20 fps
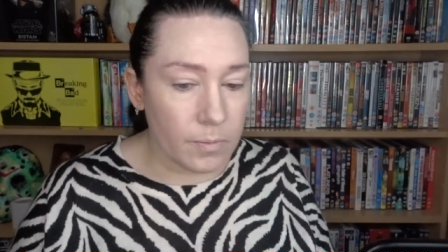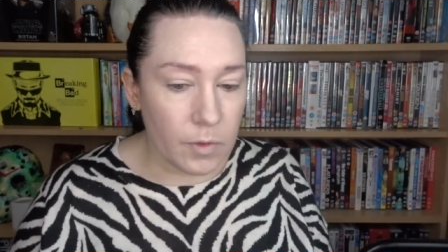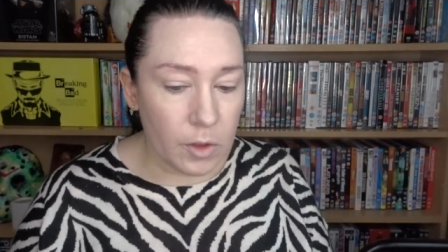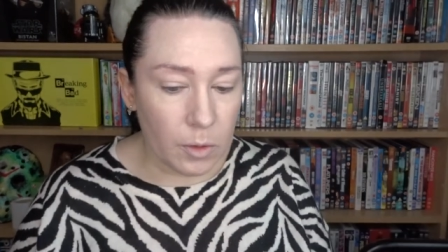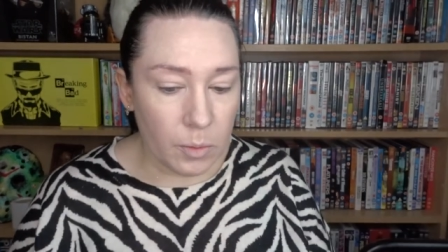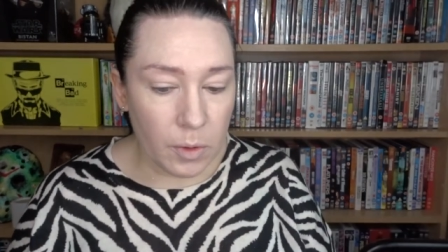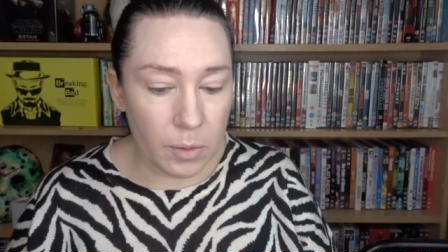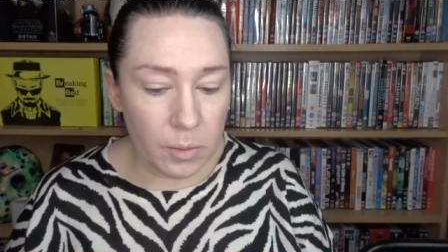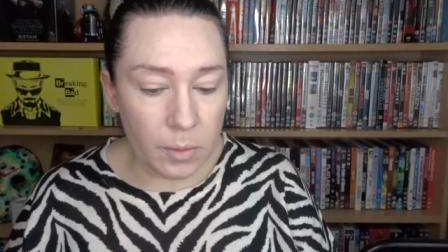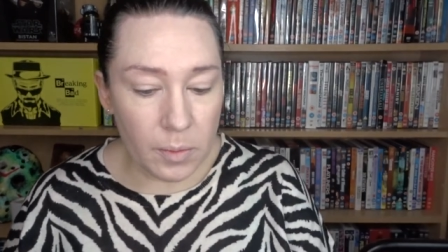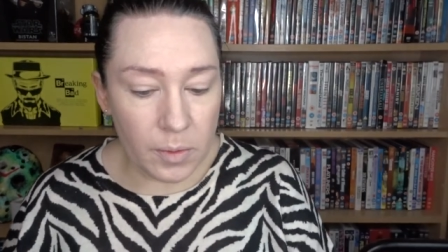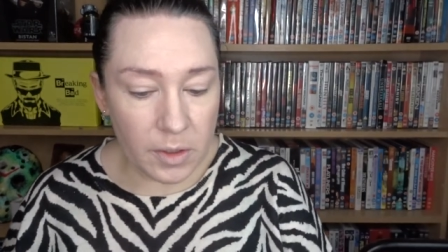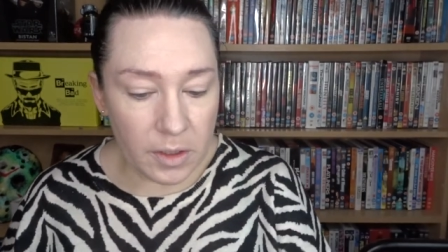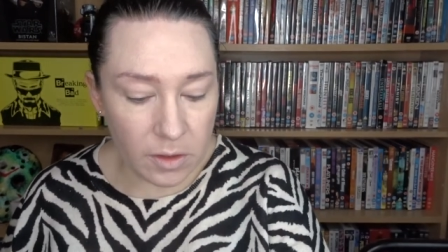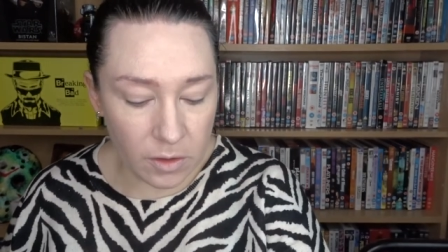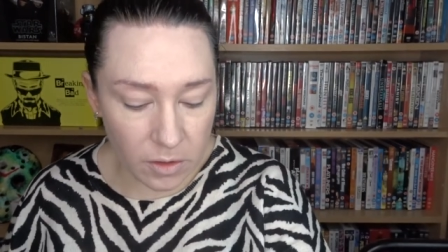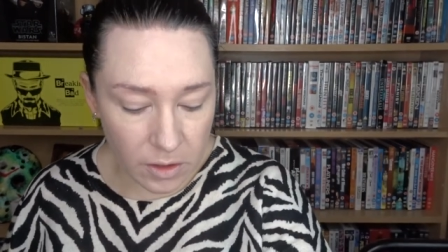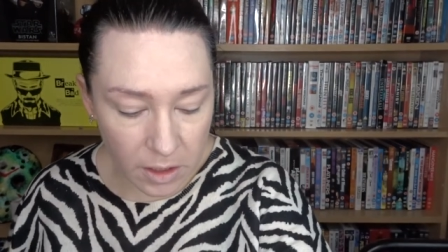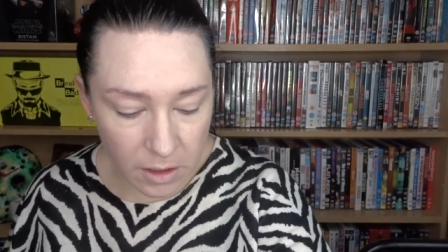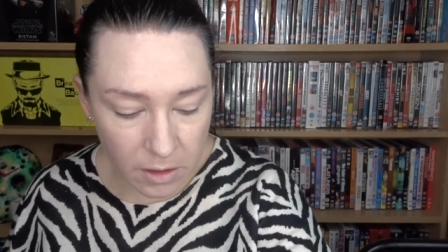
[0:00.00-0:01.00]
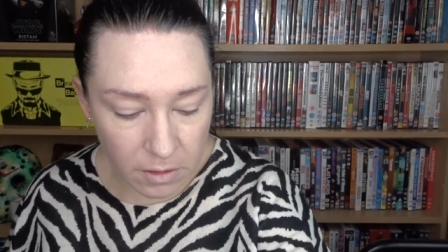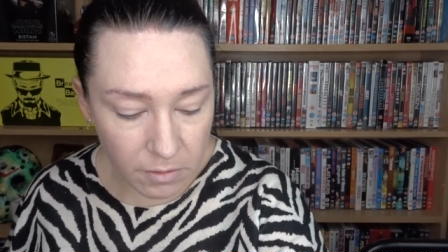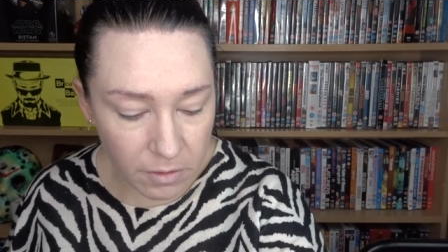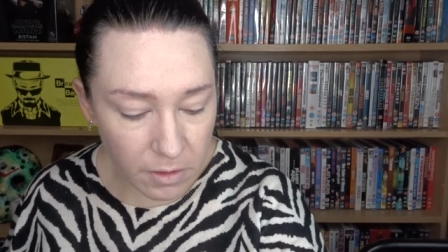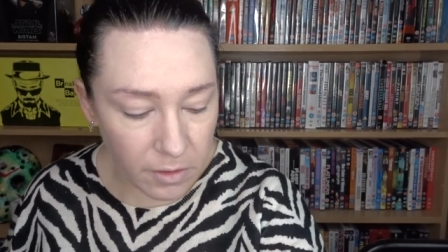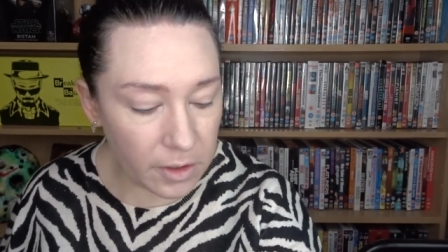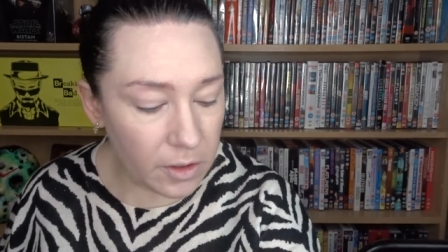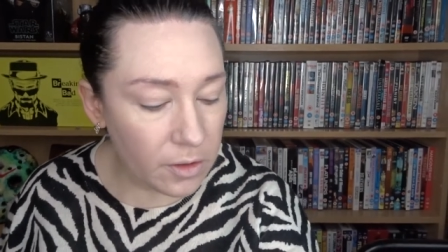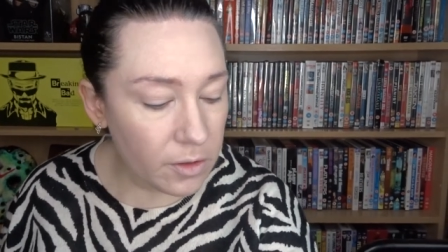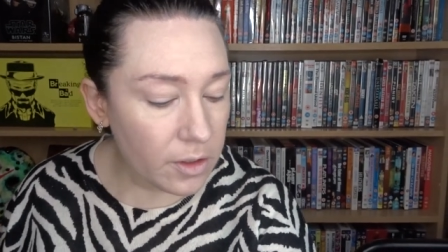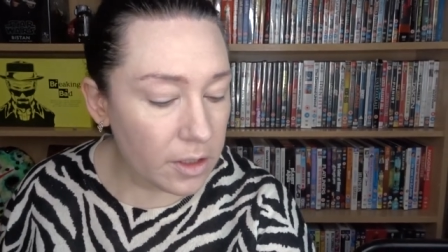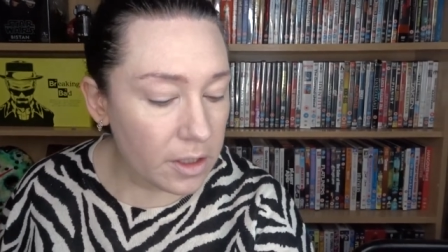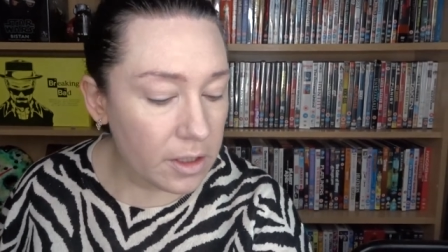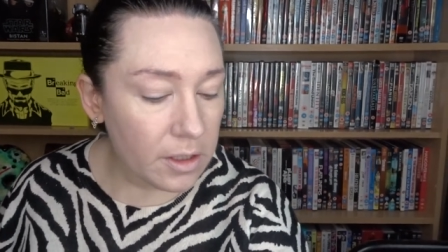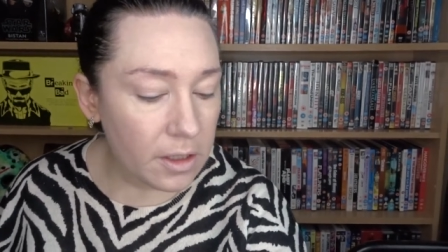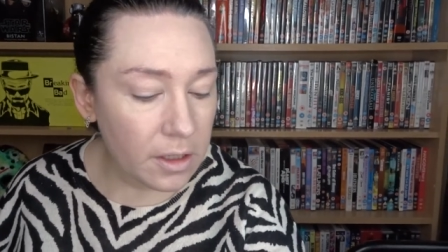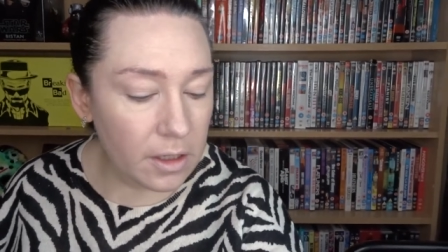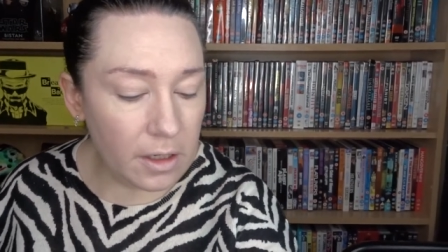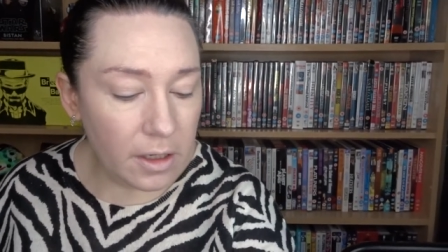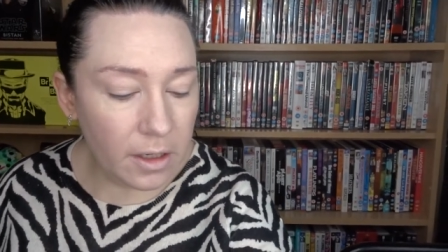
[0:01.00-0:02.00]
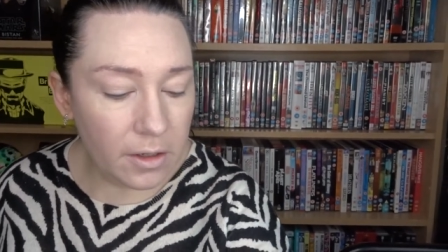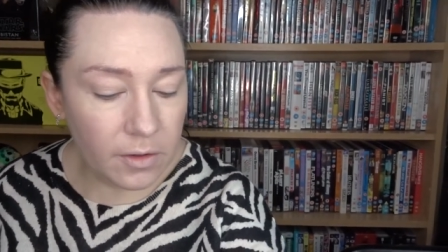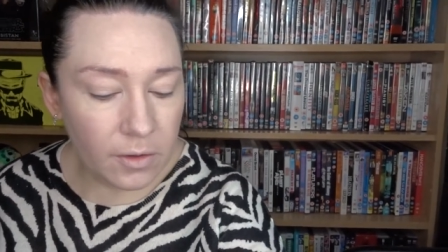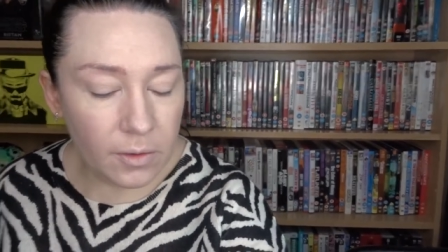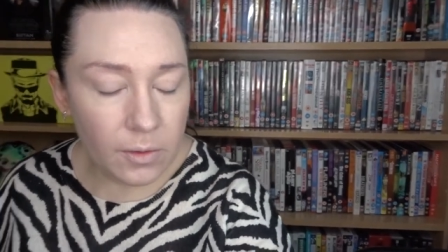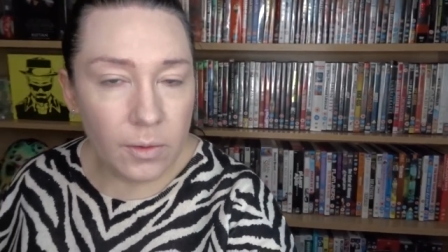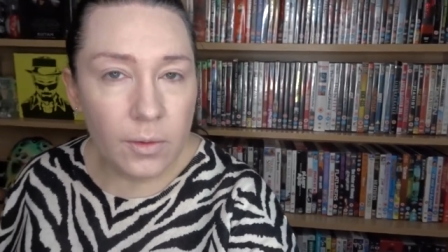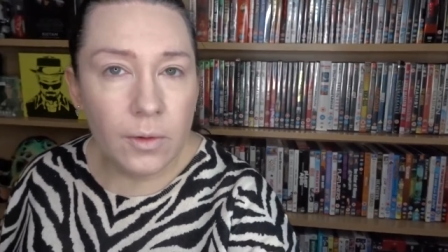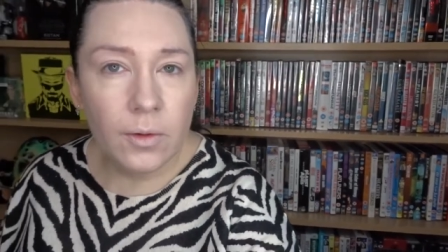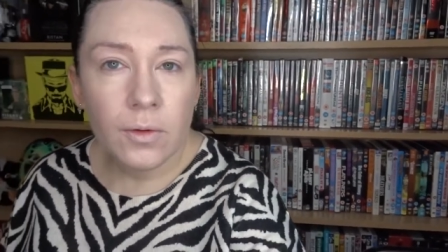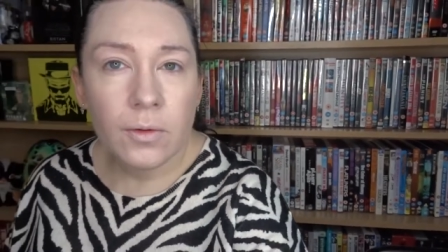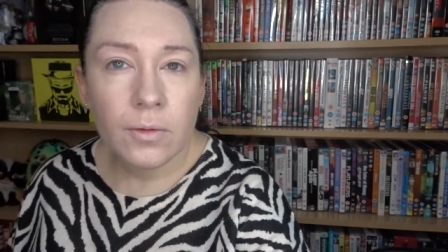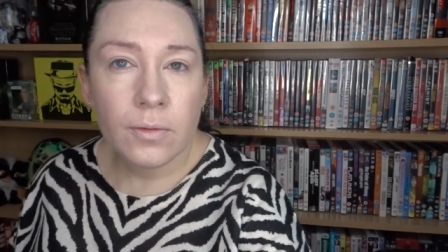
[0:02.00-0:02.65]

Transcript: You're probably not getting a very good idea at all.